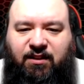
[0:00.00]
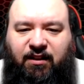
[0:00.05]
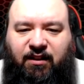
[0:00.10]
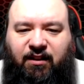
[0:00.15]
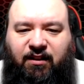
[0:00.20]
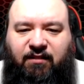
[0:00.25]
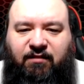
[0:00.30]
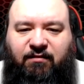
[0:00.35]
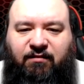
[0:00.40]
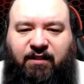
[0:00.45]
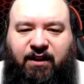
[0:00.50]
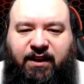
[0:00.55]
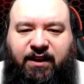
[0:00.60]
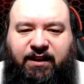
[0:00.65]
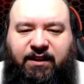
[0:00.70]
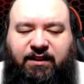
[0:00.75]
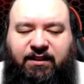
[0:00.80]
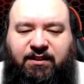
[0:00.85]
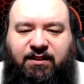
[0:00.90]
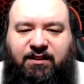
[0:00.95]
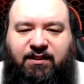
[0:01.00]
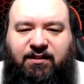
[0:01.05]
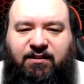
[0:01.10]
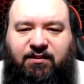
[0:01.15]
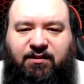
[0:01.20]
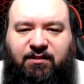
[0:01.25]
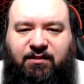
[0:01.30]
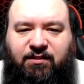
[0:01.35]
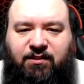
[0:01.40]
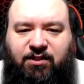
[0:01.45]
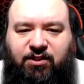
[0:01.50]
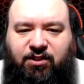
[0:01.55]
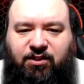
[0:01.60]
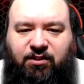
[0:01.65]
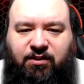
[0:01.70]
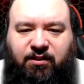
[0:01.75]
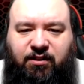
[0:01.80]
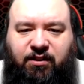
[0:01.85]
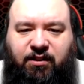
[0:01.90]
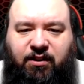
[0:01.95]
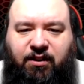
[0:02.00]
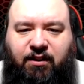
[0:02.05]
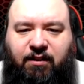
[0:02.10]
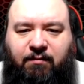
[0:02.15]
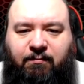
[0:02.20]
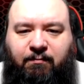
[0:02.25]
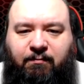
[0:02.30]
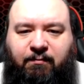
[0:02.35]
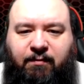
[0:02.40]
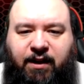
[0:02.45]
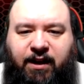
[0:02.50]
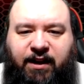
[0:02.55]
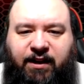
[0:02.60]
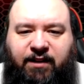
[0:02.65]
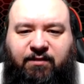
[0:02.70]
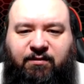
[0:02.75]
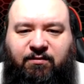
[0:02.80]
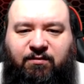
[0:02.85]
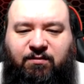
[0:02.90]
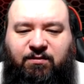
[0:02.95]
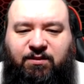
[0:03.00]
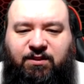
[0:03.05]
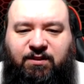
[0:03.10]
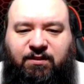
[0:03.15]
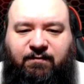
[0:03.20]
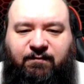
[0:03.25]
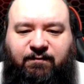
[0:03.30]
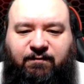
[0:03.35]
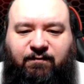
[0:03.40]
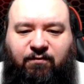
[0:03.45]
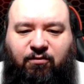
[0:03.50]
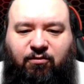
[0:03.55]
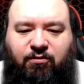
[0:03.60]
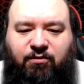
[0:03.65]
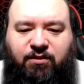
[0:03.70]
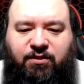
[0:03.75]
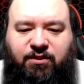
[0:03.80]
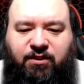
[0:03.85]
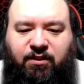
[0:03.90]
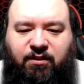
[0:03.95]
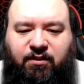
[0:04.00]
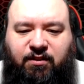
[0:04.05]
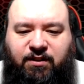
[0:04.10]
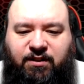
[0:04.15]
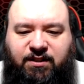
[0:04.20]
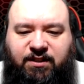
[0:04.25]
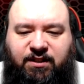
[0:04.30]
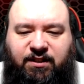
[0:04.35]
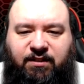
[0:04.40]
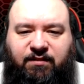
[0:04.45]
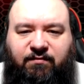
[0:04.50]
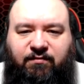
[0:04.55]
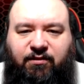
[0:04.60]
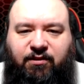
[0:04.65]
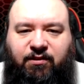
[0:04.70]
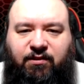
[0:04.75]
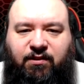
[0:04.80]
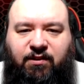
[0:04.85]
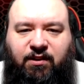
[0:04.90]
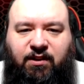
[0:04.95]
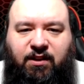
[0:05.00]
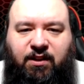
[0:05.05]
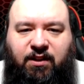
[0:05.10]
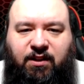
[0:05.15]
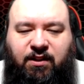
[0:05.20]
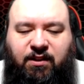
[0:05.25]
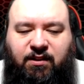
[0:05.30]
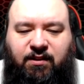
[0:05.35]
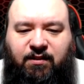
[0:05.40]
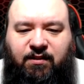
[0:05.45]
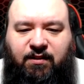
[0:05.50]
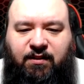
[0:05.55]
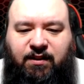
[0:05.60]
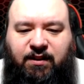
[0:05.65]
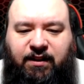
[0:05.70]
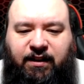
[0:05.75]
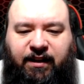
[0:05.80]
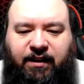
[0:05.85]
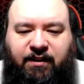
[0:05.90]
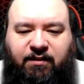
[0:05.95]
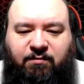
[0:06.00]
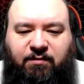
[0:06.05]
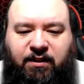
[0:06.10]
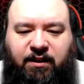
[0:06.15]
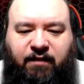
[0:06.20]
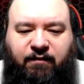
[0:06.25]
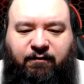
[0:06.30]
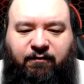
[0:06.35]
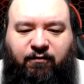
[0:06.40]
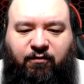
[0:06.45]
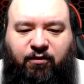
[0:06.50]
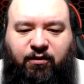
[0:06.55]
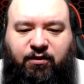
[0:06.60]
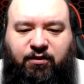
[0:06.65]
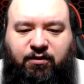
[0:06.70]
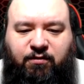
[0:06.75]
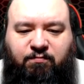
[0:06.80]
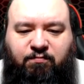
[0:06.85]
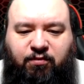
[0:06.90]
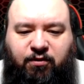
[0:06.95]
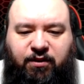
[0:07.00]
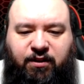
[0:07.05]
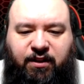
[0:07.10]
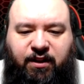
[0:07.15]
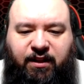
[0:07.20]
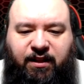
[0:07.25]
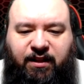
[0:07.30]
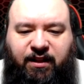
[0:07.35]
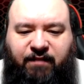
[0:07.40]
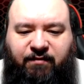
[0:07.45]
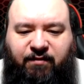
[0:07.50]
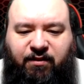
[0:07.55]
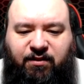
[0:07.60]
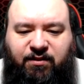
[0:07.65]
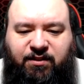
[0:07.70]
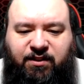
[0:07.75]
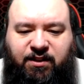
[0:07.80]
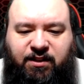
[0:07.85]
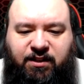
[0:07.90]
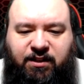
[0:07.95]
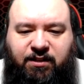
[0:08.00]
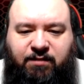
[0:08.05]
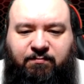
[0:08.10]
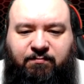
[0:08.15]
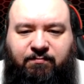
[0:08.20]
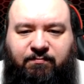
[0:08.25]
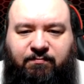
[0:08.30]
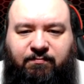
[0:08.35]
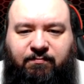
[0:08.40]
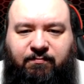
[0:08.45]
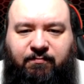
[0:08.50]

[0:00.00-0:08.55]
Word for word: All right, Shawn Michaels, four star silver. Can't really afford to put the levels on him.